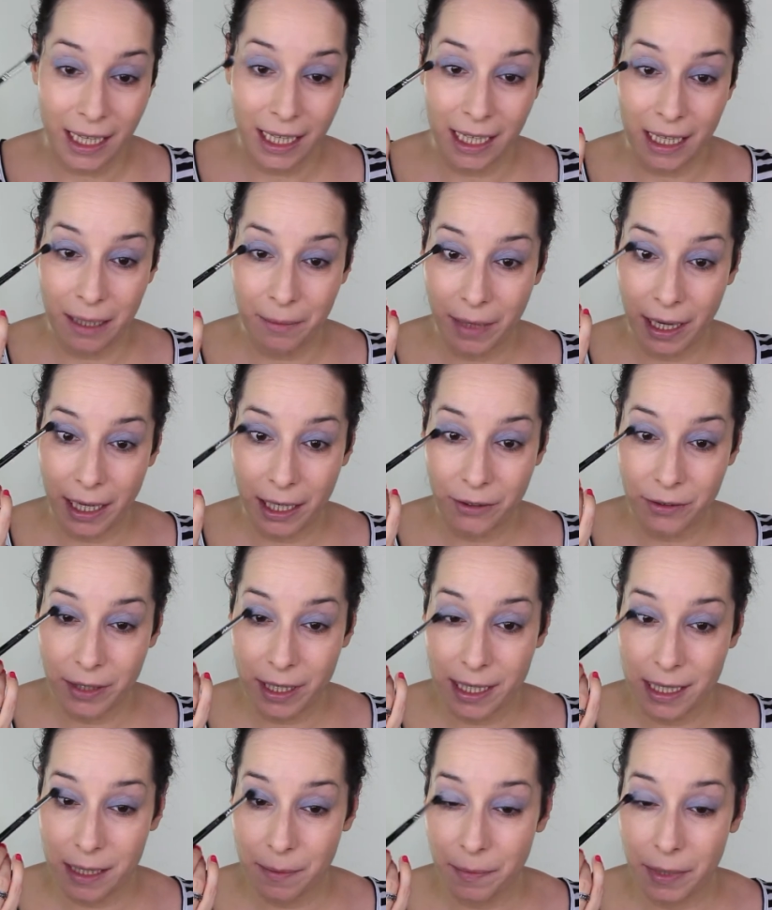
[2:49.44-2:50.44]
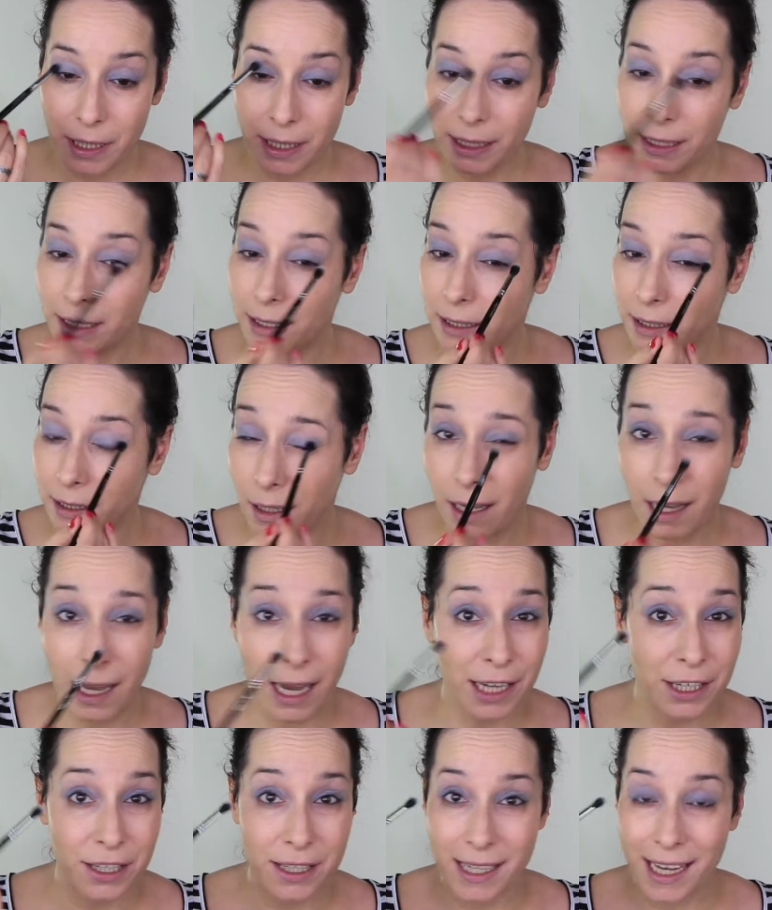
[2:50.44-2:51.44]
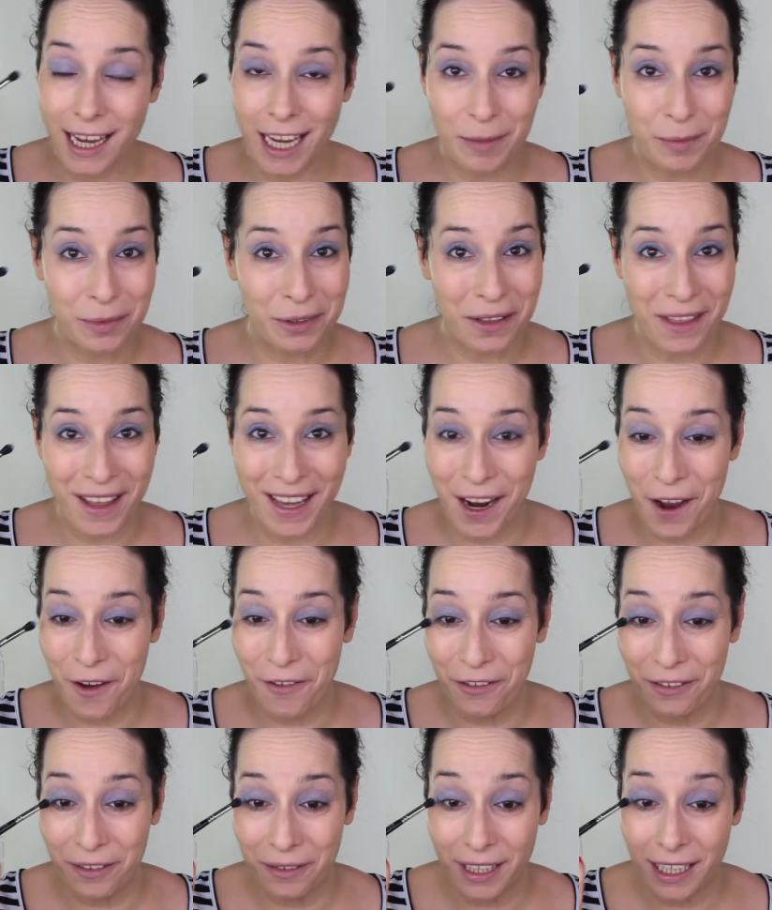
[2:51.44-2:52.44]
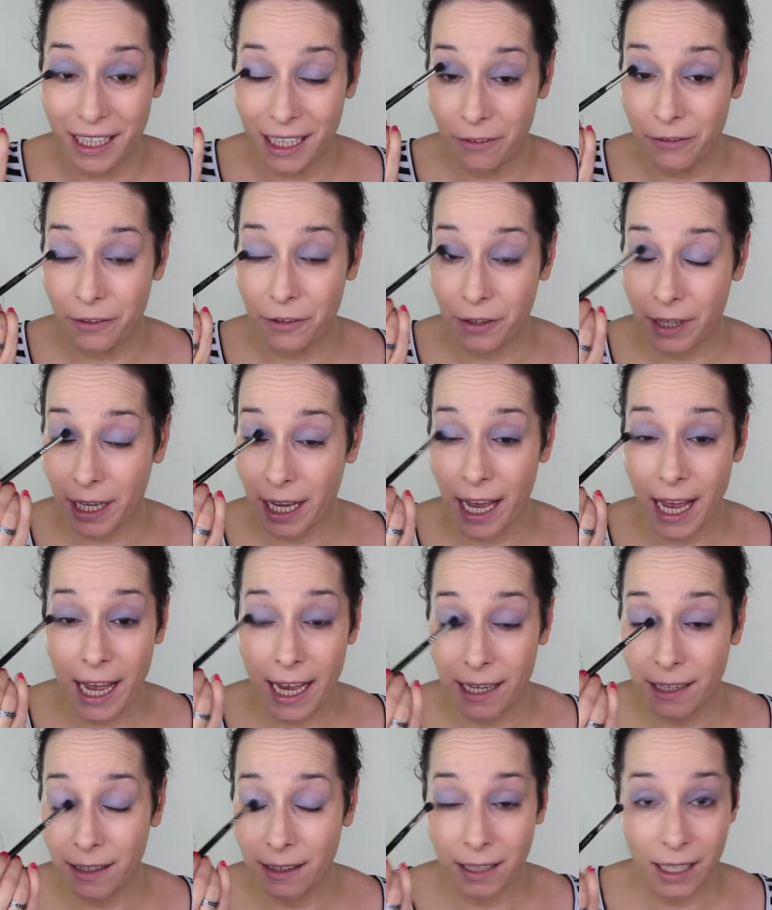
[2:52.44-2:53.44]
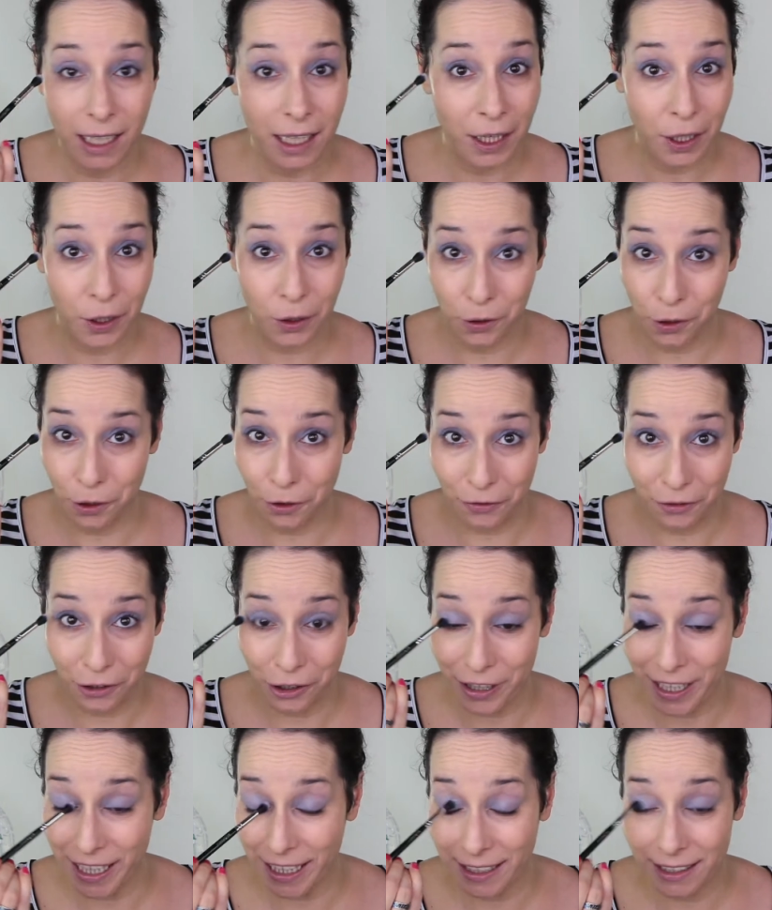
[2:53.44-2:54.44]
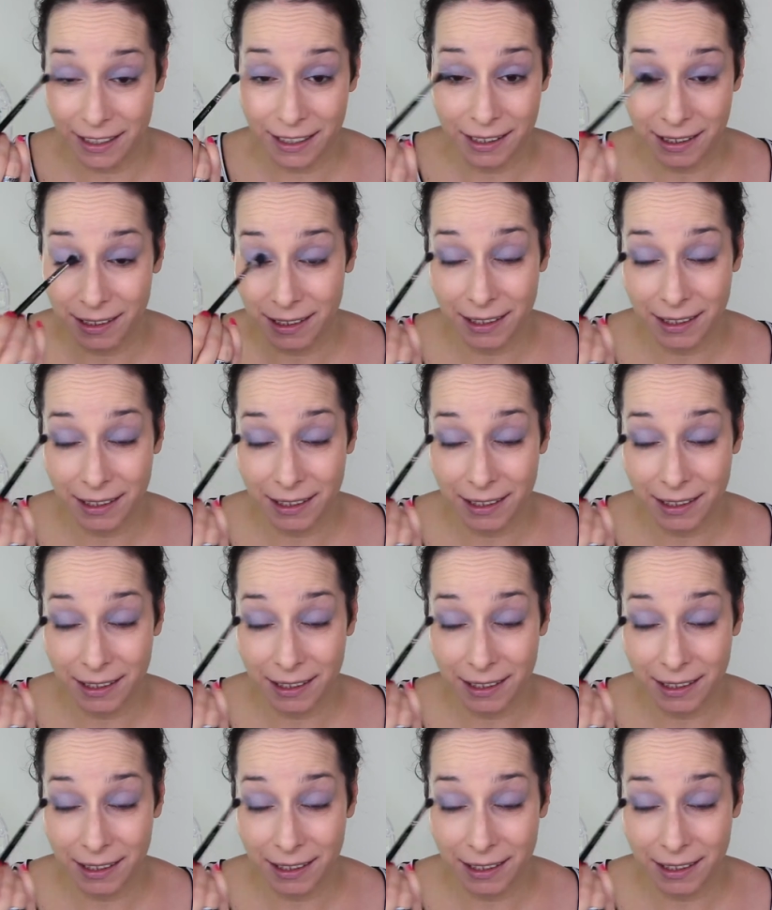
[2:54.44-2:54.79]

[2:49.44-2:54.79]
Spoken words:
in my crease, but I just can't pull that off. If you can, go for it.